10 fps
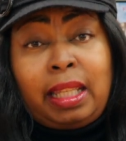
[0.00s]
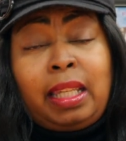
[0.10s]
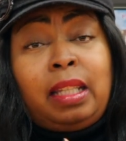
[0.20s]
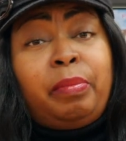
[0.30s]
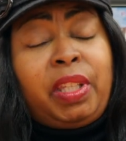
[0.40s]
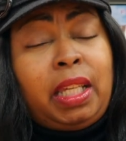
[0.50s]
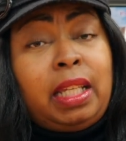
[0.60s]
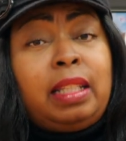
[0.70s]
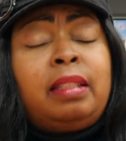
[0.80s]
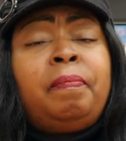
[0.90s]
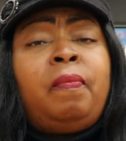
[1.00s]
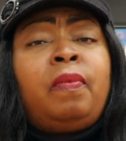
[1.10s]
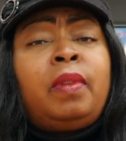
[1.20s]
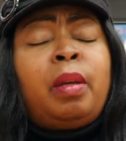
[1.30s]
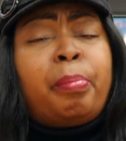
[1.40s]
Take care of them kids.
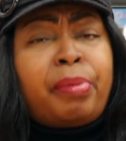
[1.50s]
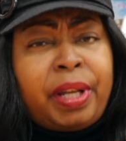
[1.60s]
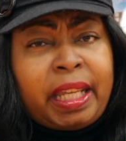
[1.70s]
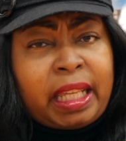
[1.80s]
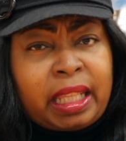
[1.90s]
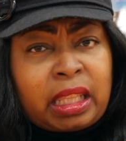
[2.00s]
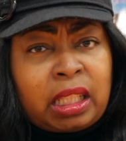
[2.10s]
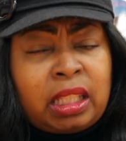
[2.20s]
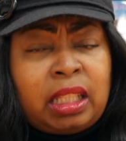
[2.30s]
Breathe